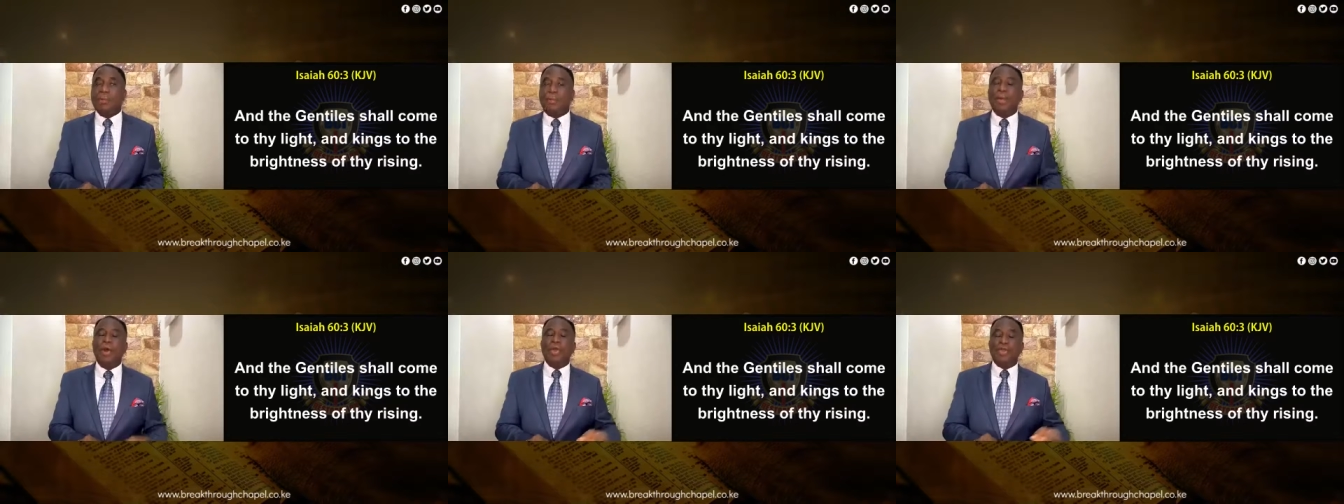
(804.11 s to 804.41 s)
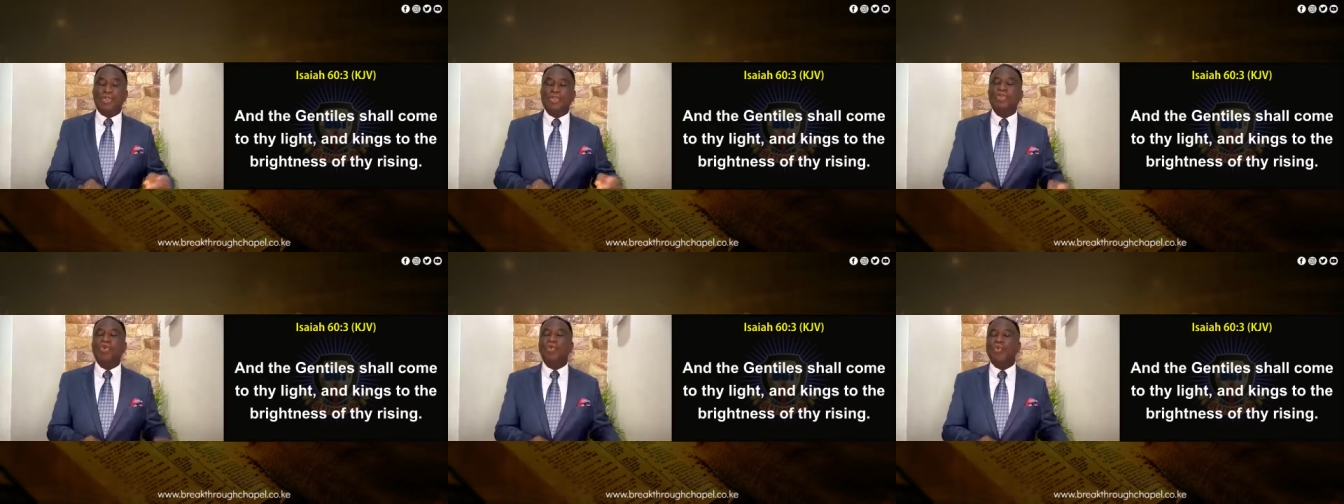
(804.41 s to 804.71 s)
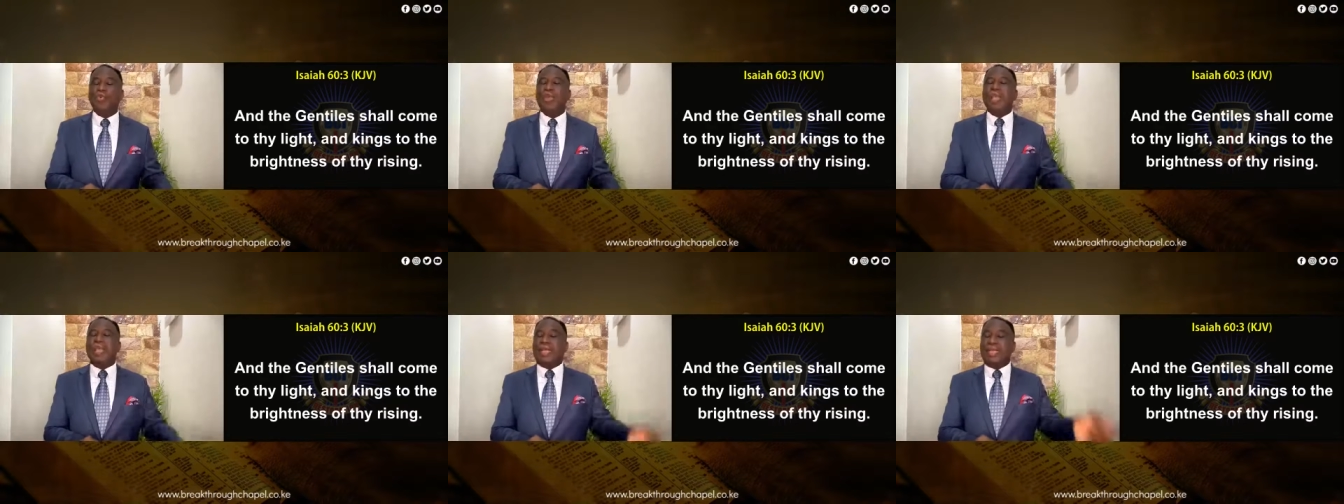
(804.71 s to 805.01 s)
but you
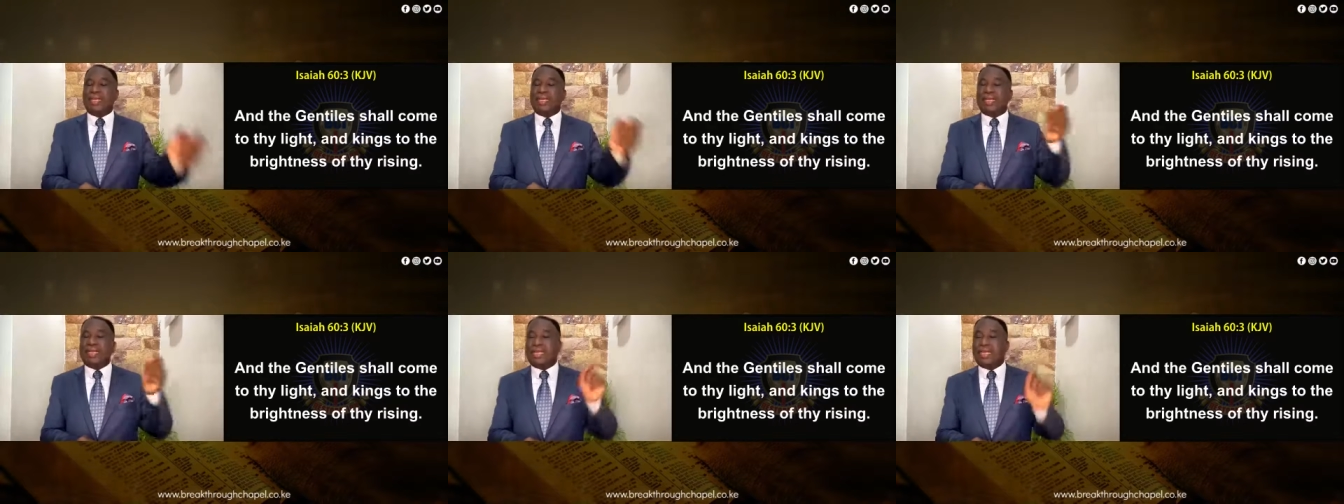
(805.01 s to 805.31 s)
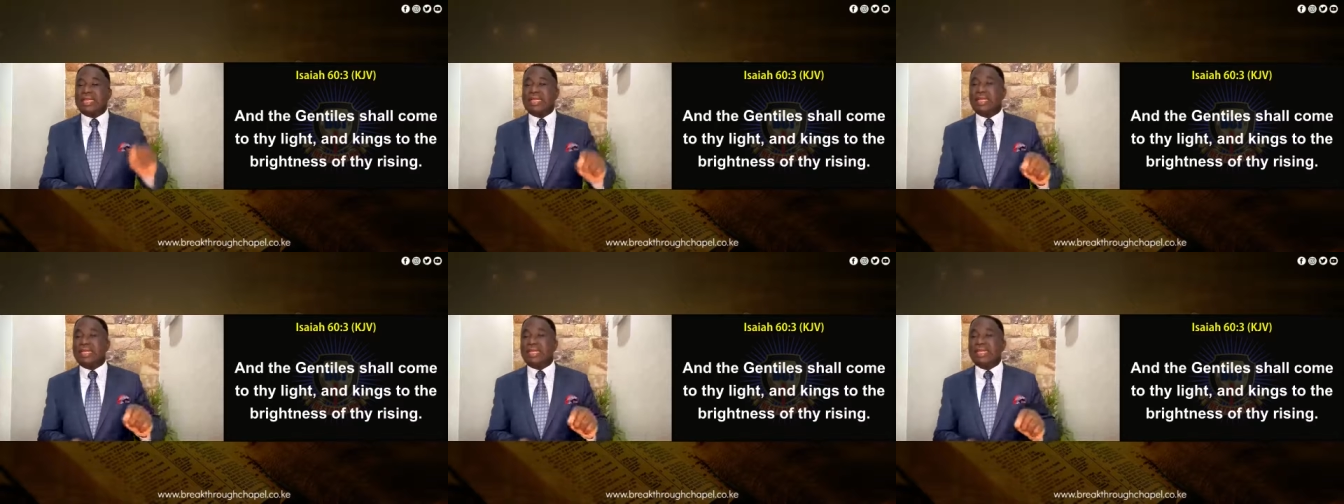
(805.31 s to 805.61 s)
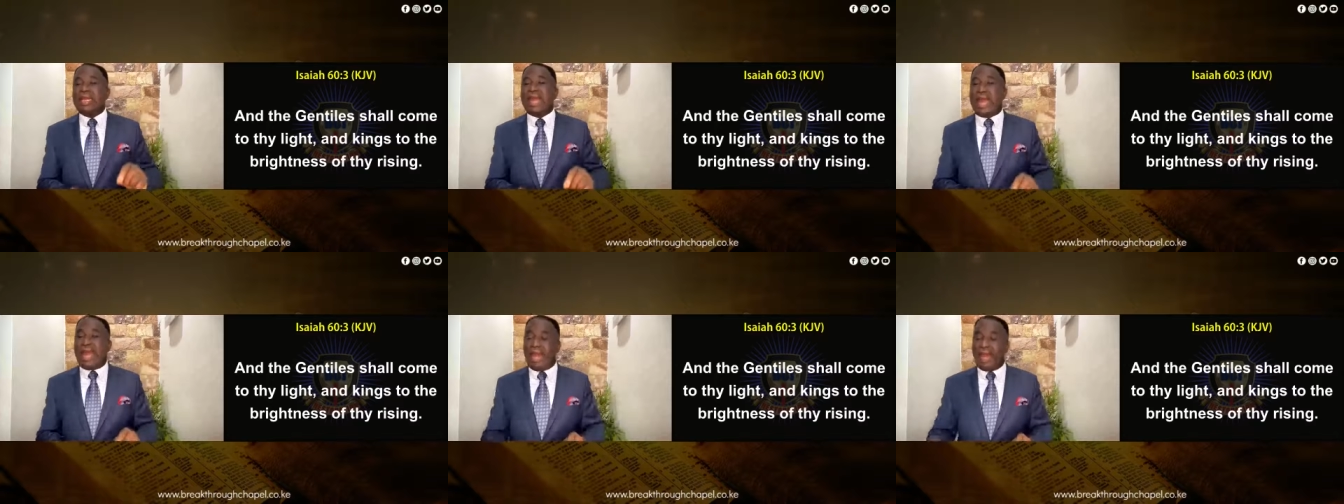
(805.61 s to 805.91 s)
will
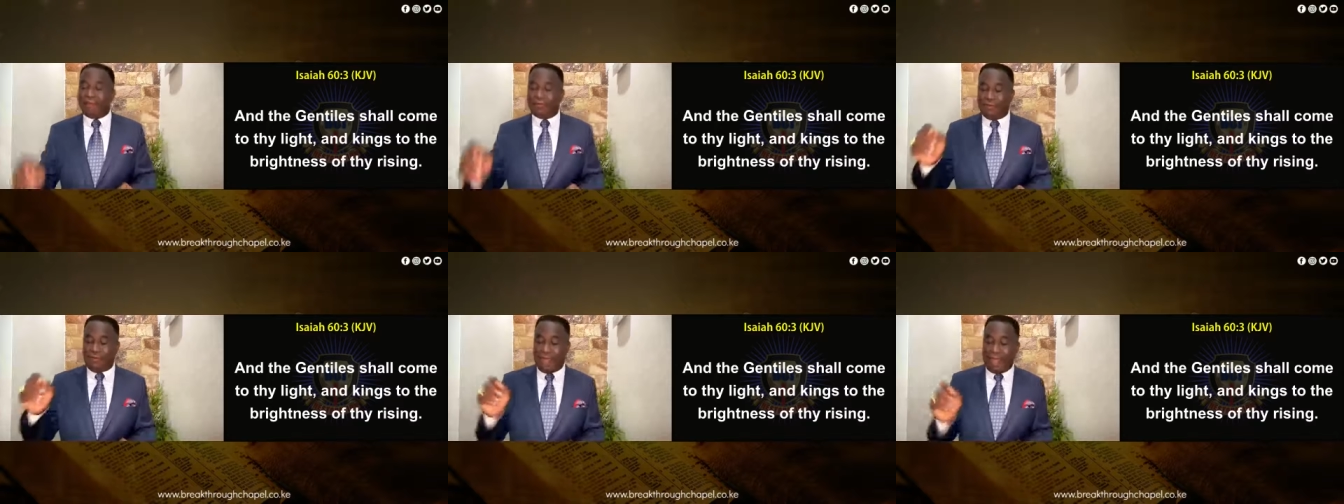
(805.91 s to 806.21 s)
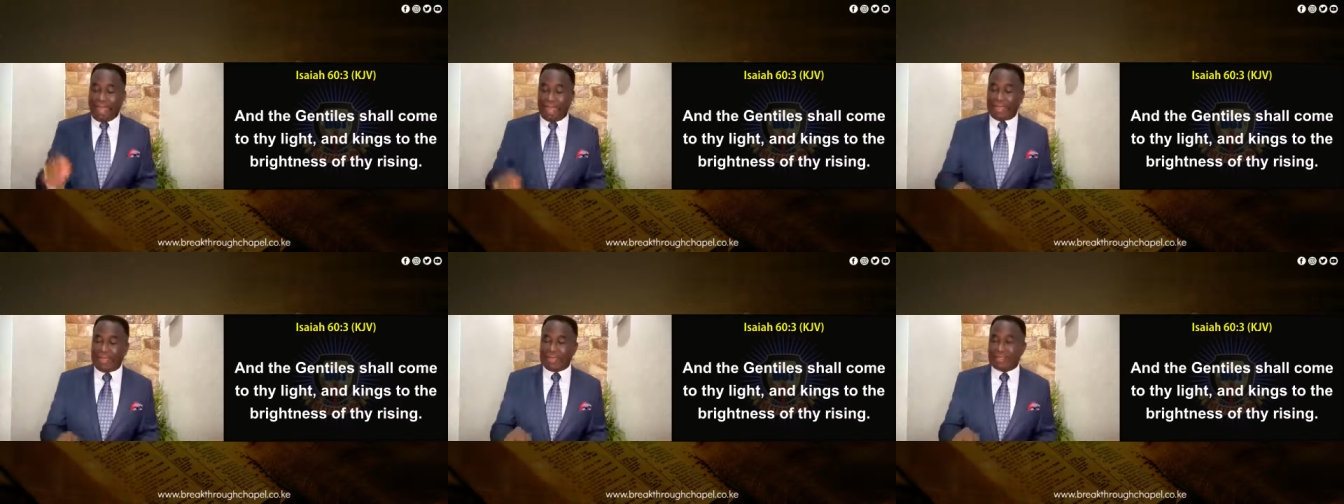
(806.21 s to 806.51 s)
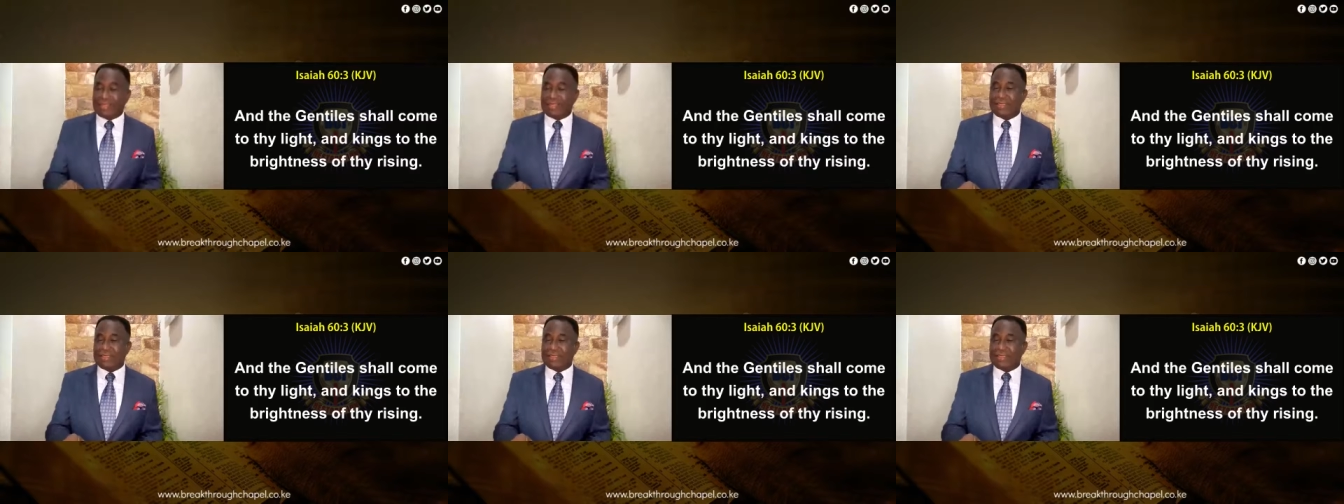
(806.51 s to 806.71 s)
indeed have light